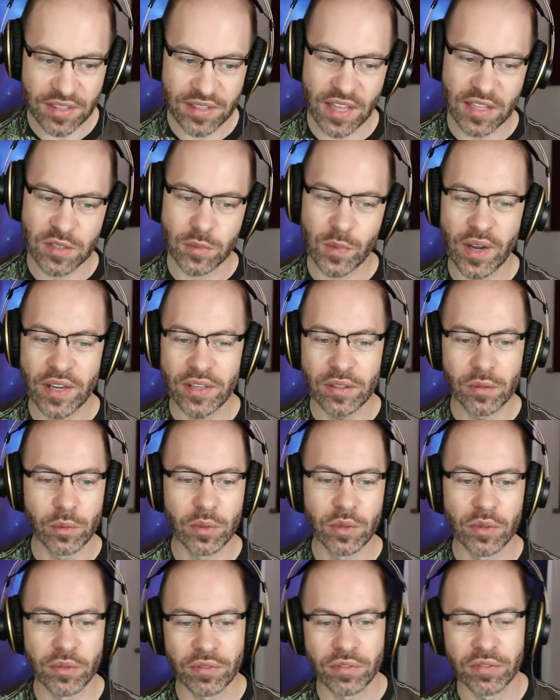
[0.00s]
That's why
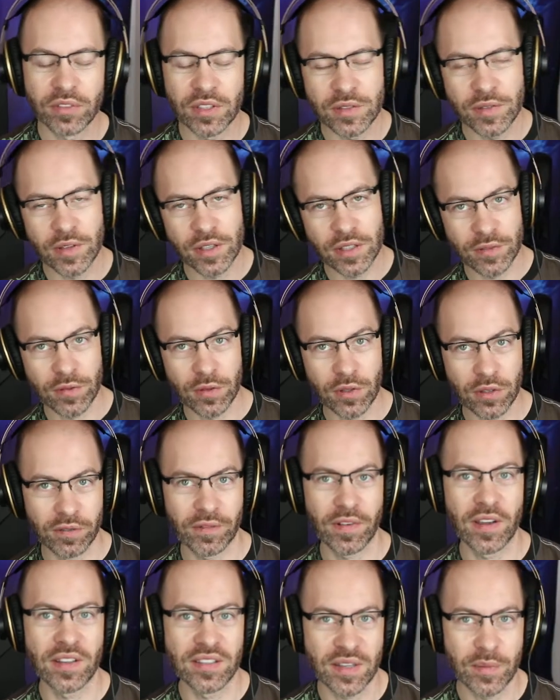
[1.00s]
it's very difficult to
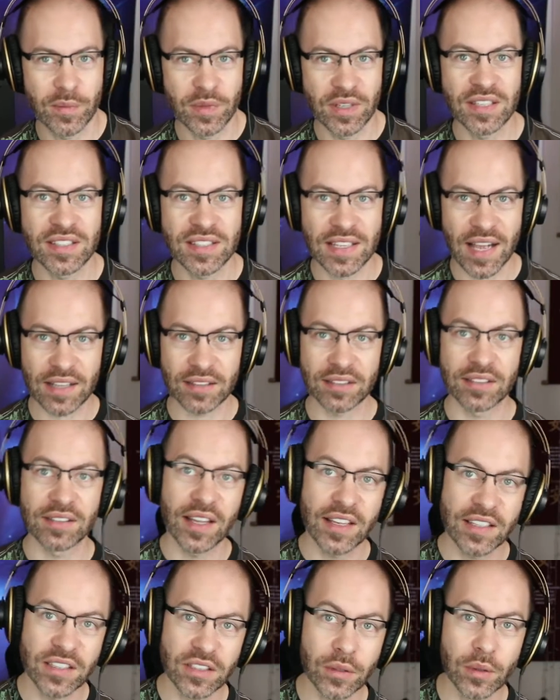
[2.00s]
find someone exactly
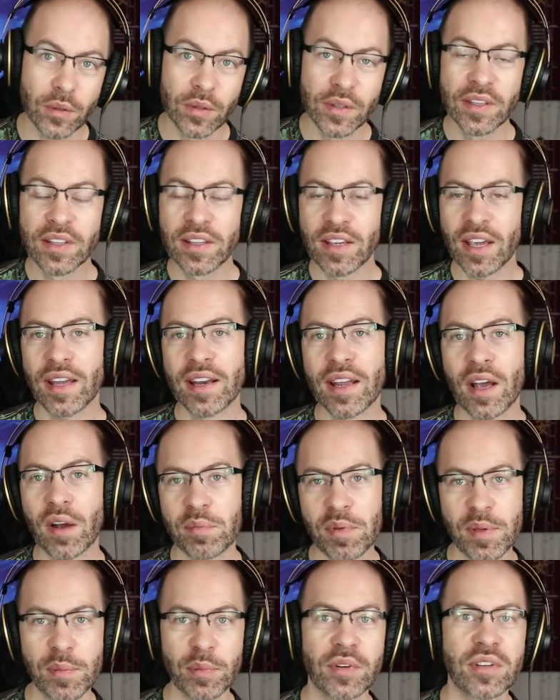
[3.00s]
like you, and how
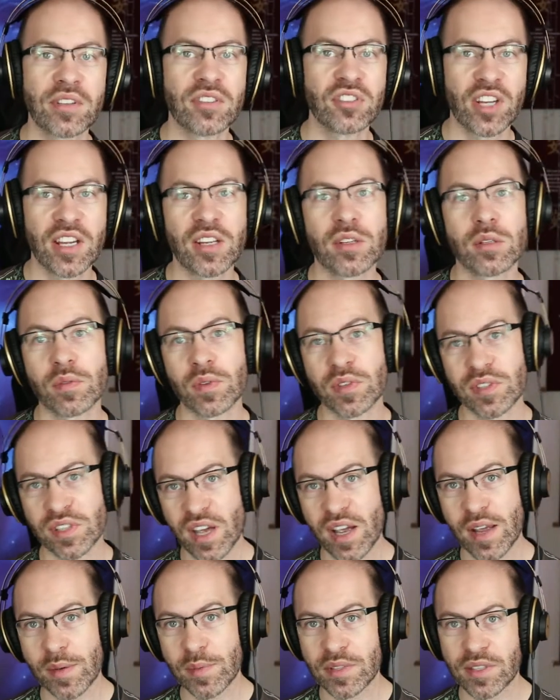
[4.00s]
people can change over
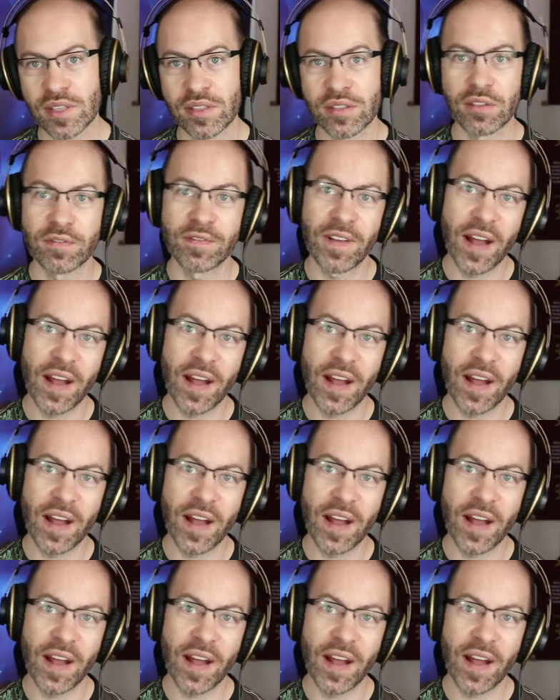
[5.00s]
time is because your